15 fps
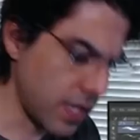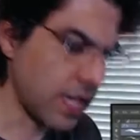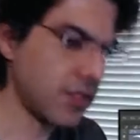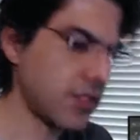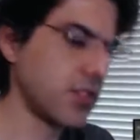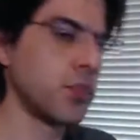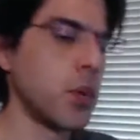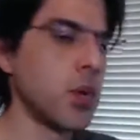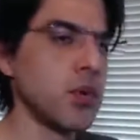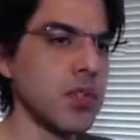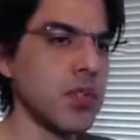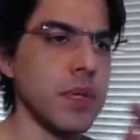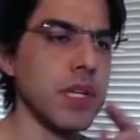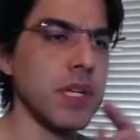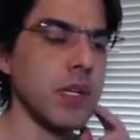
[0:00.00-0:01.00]
supposed to
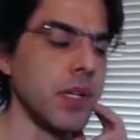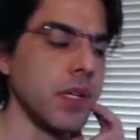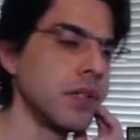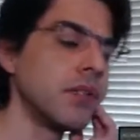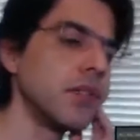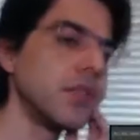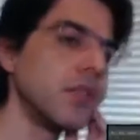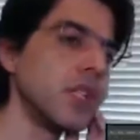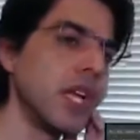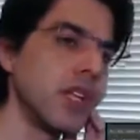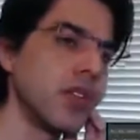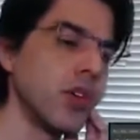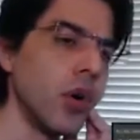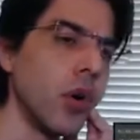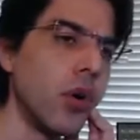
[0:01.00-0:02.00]
be like
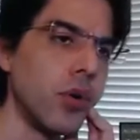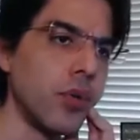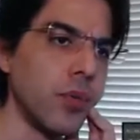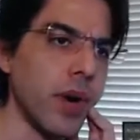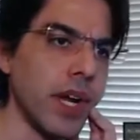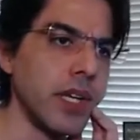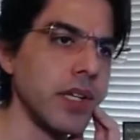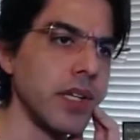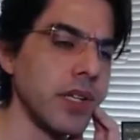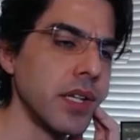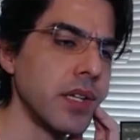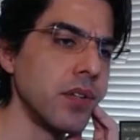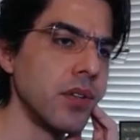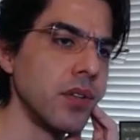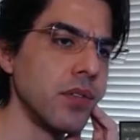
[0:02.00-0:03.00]
the goal, right?
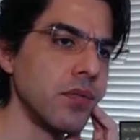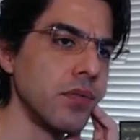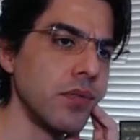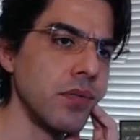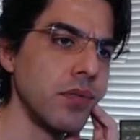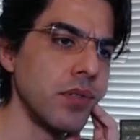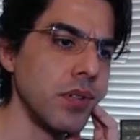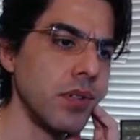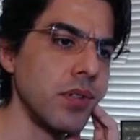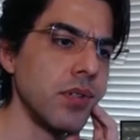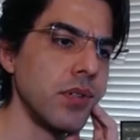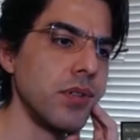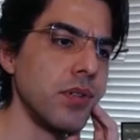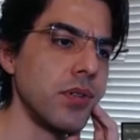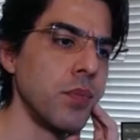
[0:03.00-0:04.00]
Like you,
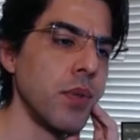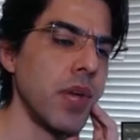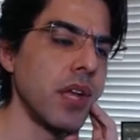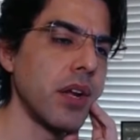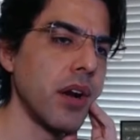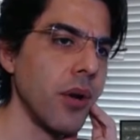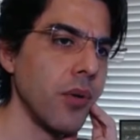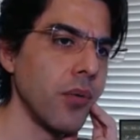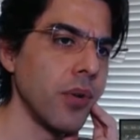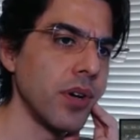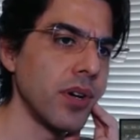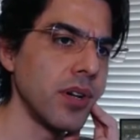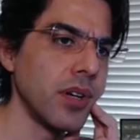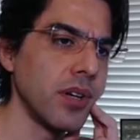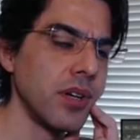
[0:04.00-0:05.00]
you make artwork,